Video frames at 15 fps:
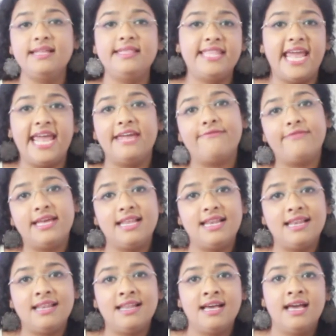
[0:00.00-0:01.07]
they
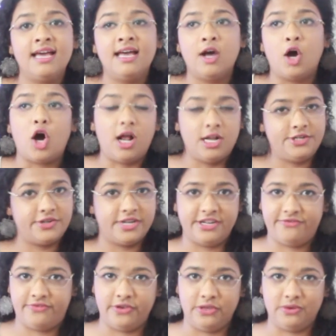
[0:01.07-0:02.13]
will alter it
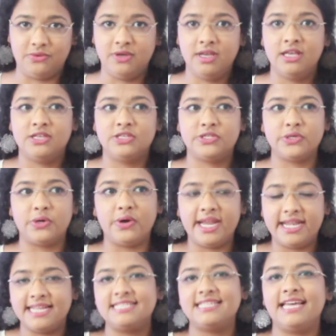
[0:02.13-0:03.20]
for you. So
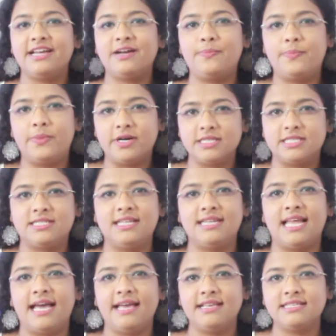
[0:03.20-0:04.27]
it is like a
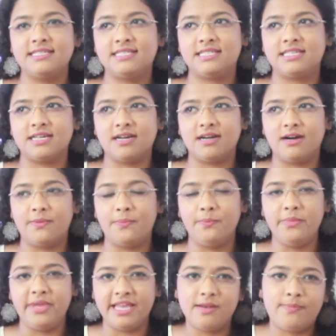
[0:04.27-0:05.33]
personalized
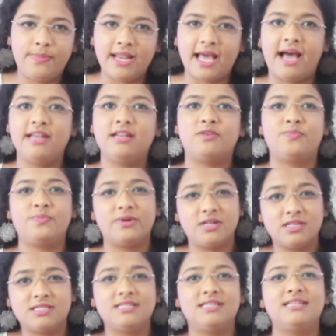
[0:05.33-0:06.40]
meal plan, a
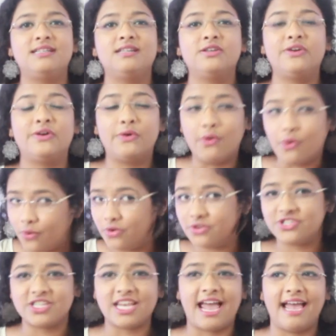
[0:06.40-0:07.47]
personal
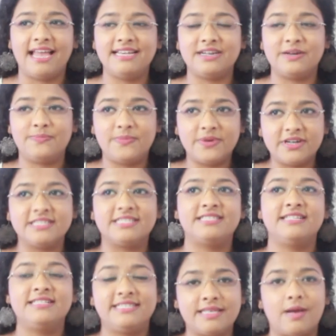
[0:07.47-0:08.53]
coach, and a
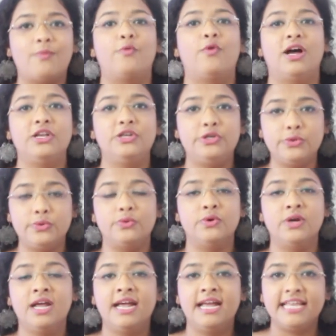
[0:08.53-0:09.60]
personal someone to
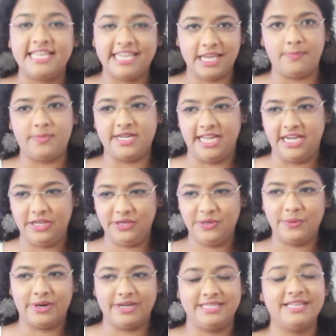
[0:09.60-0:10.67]
keep telling
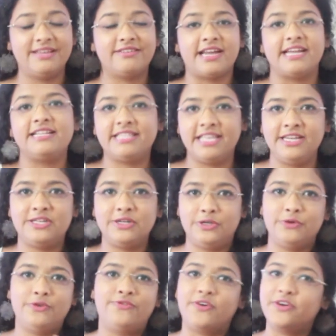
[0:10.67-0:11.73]
you what is the right thing to
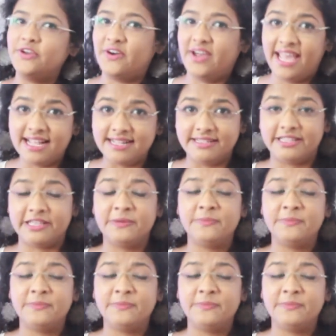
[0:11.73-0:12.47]
do for your health.